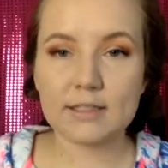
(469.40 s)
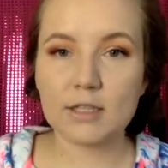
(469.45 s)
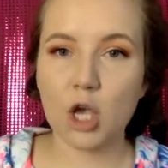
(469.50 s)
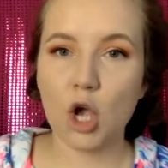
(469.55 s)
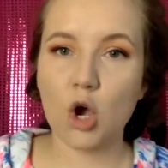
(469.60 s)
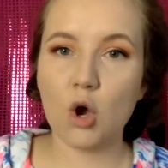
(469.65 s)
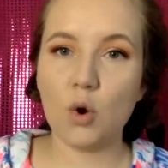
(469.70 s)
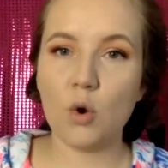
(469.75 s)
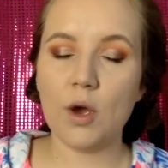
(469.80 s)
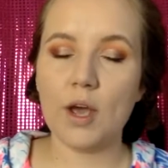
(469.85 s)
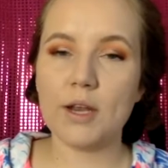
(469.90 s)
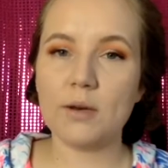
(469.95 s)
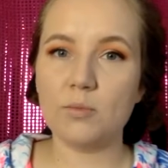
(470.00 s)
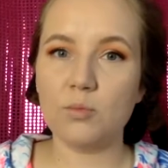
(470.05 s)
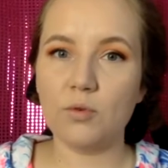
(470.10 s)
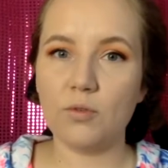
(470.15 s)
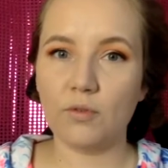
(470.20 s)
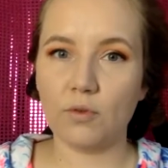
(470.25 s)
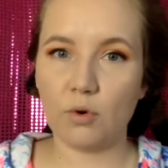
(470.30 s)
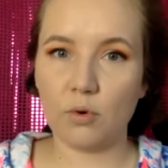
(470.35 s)
go and
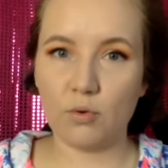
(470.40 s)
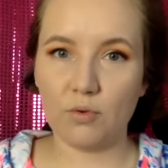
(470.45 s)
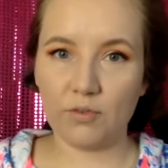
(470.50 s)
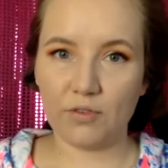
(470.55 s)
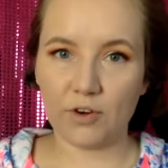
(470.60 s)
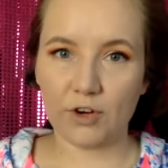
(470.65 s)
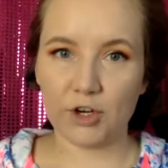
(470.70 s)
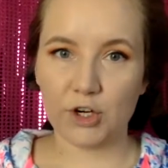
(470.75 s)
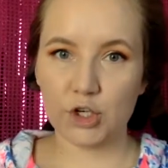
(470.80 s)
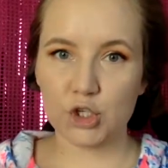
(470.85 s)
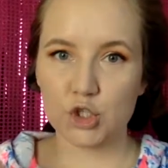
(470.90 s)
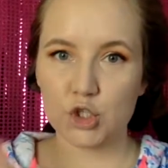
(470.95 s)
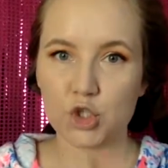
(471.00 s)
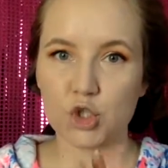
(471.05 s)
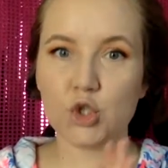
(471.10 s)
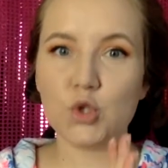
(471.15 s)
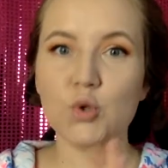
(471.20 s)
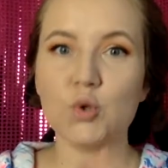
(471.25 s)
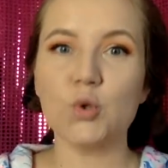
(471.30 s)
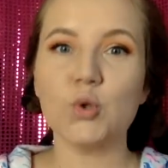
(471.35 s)
move over
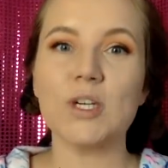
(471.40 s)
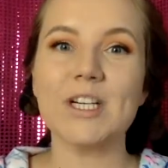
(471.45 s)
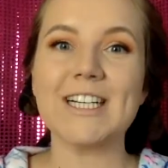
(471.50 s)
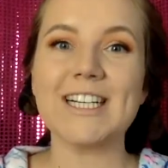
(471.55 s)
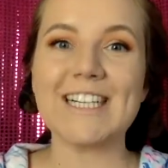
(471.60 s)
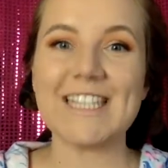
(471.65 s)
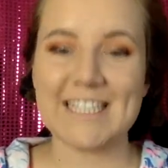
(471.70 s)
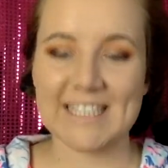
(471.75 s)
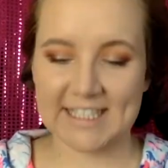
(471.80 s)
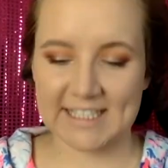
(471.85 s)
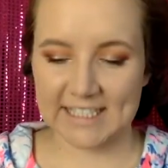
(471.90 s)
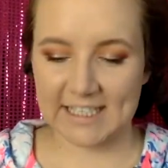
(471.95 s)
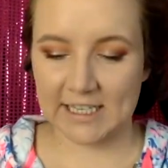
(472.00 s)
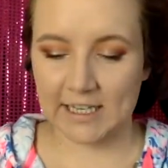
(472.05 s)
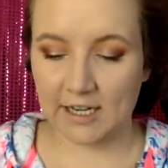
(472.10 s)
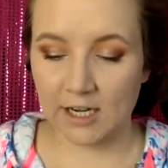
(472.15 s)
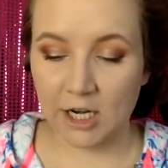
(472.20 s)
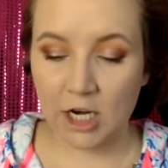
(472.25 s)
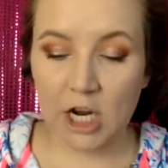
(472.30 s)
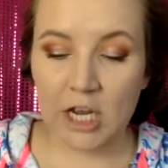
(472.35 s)
to
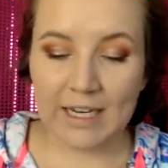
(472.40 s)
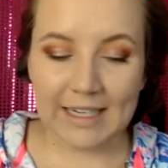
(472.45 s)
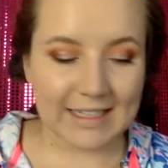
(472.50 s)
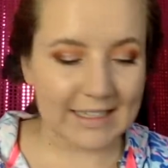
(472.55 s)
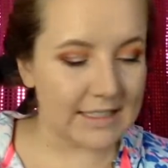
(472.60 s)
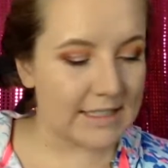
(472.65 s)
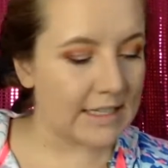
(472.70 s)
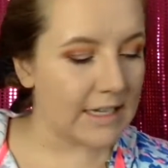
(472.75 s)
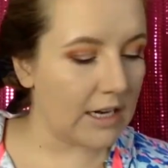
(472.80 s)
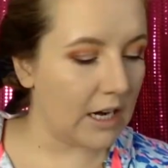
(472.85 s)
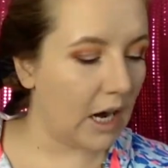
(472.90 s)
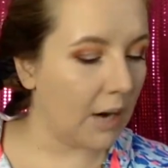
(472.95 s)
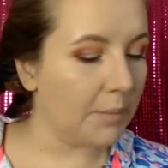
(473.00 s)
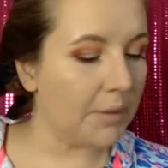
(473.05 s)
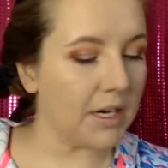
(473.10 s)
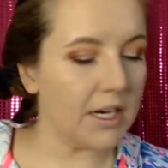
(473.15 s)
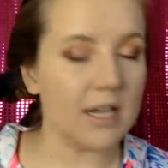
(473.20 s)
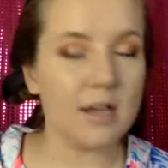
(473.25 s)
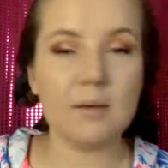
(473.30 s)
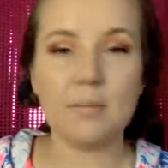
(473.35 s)
concealer. Concealer I'm
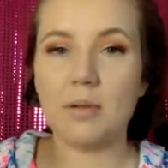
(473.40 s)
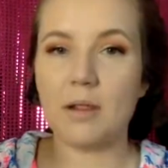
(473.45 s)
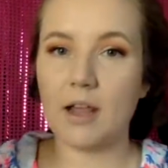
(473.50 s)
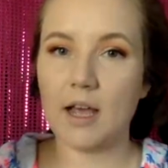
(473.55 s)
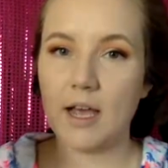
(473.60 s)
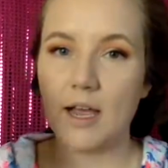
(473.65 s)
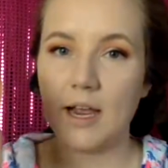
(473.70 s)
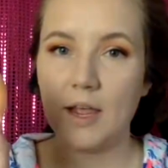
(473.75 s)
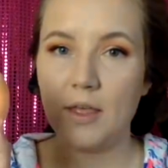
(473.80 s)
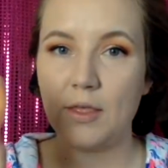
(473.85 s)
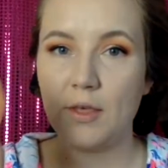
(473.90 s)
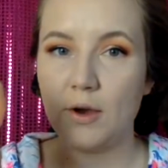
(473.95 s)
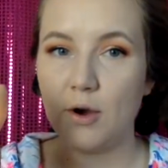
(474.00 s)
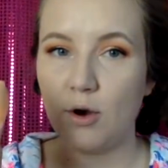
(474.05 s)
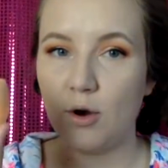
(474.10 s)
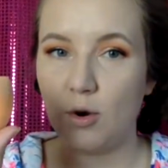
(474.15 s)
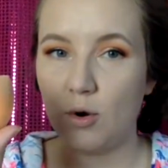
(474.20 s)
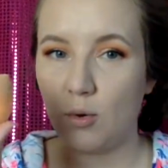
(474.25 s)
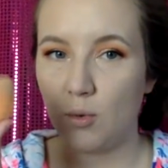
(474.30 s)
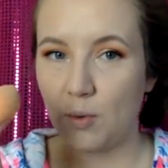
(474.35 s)
gonna apply
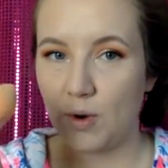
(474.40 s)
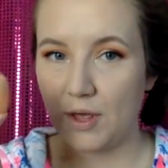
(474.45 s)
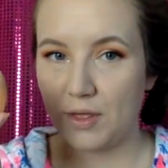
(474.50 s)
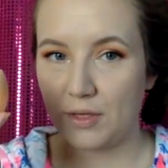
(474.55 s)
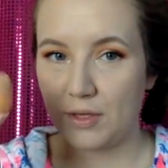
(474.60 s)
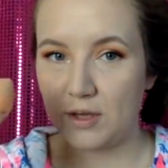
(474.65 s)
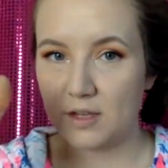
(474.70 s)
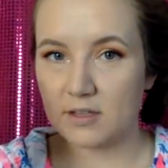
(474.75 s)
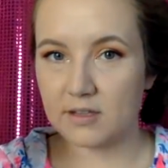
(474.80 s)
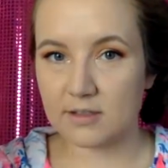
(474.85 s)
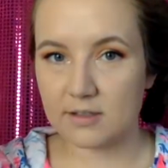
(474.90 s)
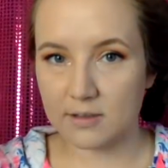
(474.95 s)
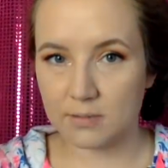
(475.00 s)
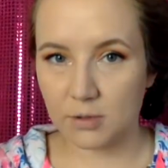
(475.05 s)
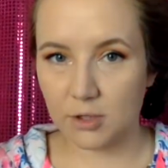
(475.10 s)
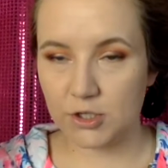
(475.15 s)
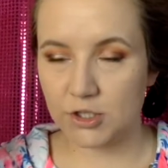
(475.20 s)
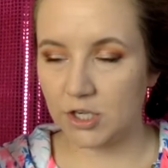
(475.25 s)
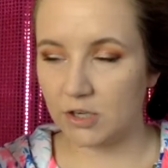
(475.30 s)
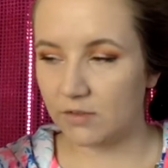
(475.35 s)
though with the
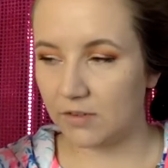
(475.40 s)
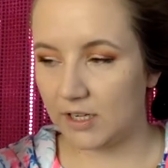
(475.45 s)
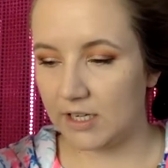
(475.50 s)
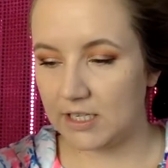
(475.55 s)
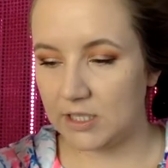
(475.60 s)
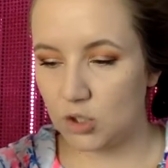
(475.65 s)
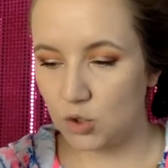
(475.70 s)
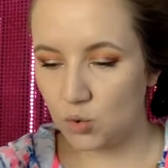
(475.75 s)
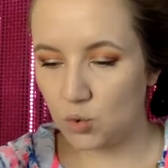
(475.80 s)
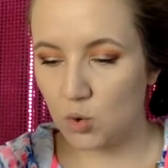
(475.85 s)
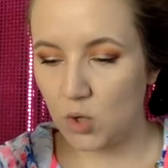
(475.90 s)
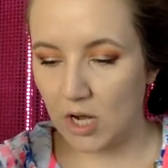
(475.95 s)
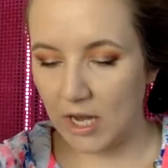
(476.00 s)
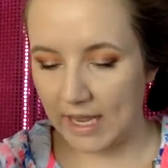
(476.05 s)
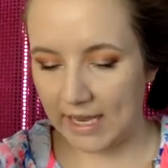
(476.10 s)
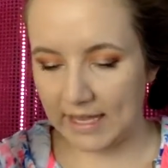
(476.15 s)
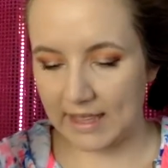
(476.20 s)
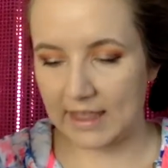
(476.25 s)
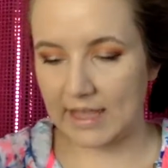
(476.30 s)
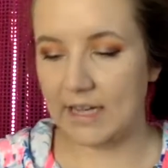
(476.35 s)
sponge. I really do
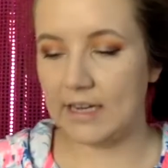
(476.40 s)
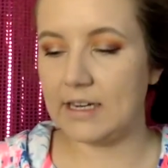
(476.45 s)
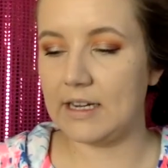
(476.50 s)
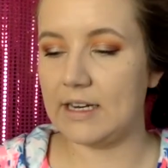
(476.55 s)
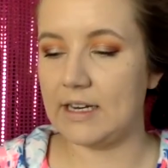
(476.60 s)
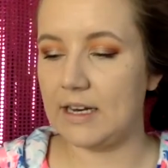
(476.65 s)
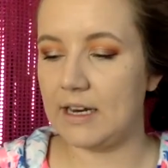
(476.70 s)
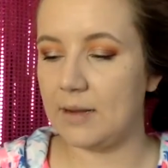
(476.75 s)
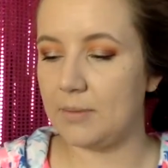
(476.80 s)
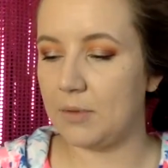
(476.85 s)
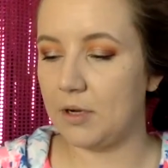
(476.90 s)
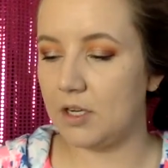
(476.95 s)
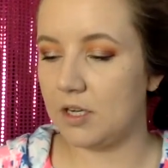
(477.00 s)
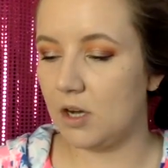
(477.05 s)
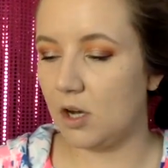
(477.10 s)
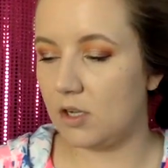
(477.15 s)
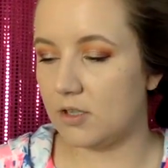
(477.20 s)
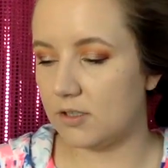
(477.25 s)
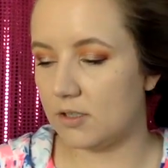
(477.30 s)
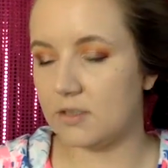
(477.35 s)
like that. And then I'm gonna
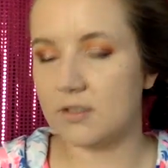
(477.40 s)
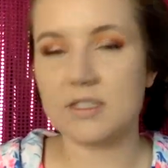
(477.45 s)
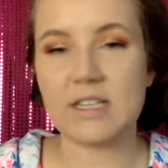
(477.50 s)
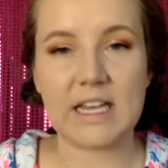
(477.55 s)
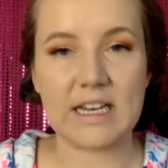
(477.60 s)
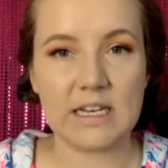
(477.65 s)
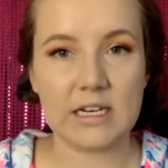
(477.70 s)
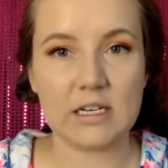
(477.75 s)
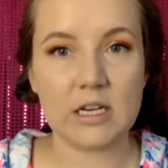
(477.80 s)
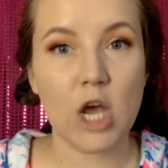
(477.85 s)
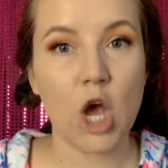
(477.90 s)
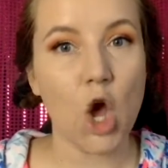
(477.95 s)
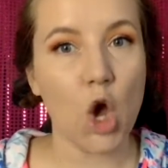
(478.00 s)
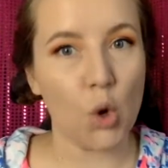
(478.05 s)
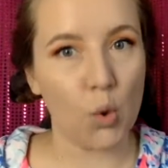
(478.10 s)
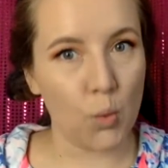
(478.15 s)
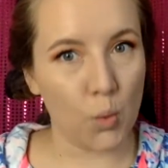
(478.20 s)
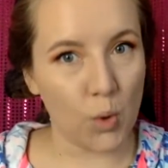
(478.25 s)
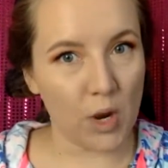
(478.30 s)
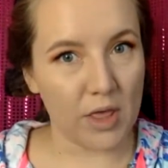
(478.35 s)
also set it
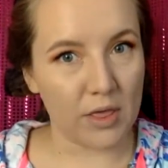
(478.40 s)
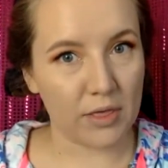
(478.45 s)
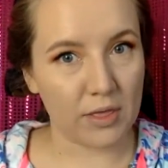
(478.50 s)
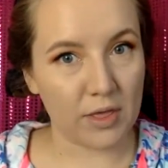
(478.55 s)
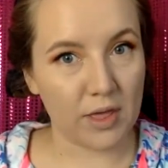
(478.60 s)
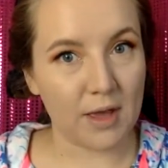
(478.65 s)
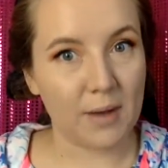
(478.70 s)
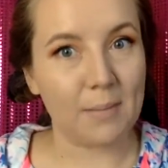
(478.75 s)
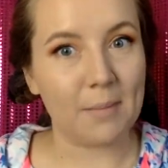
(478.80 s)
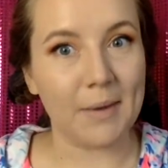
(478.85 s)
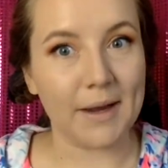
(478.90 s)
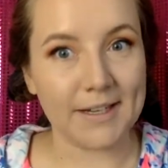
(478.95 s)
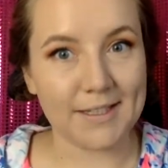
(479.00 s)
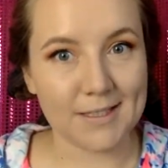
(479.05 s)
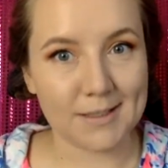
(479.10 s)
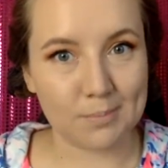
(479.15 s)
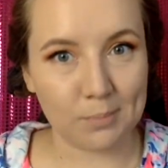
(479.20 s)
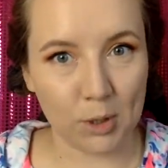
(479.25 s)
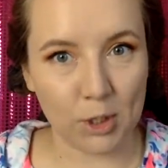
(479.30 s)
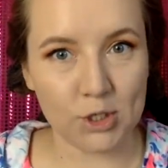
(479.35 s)
with my
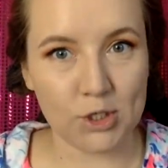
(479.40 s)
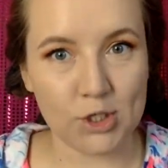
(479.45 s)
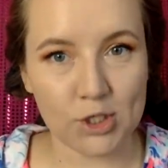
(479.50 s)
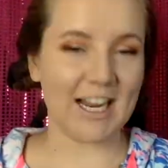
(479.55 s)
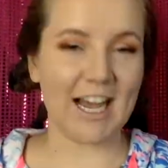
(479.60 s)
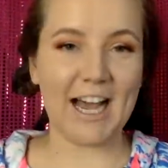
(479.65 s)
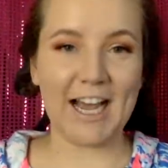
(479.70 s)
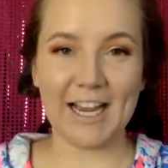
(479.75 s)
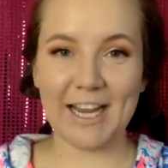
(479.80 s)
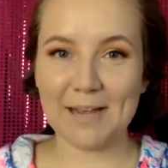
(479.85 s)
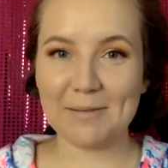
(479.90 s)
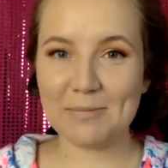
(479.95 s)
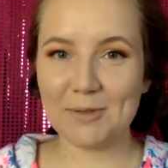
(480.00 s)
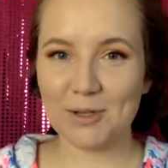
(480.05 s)
sponge. I am